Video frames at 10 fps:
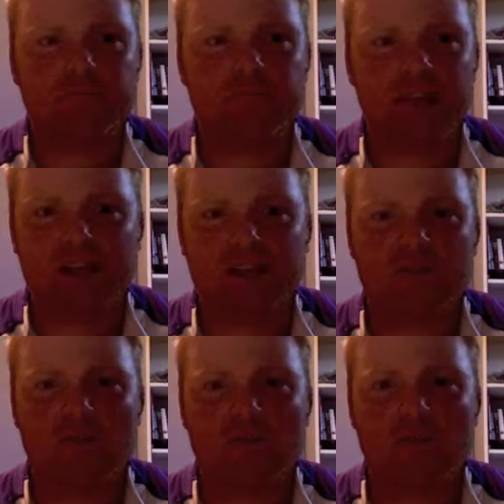science
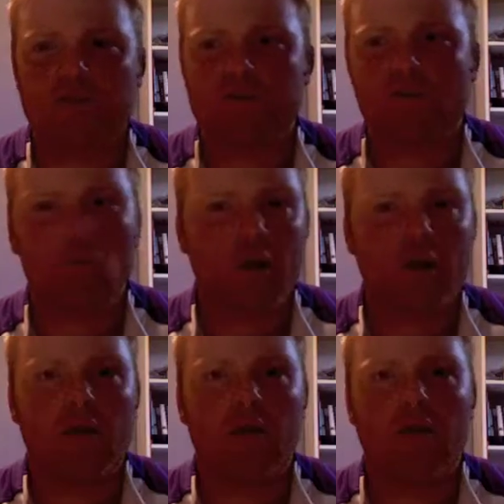scores one
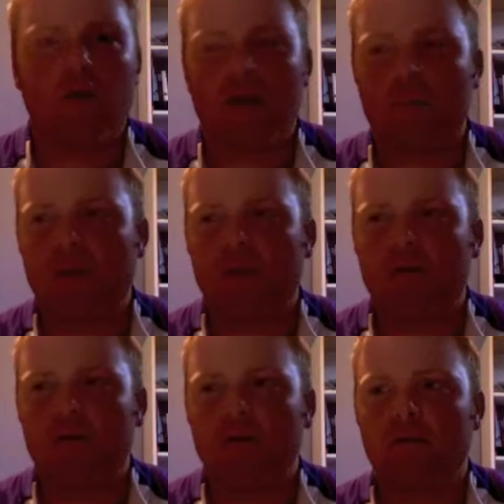year, we had a bad
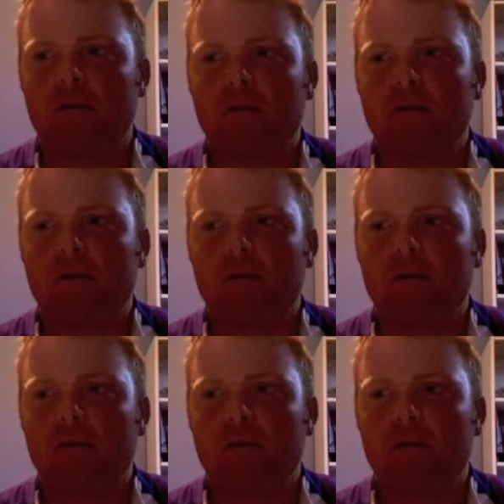year,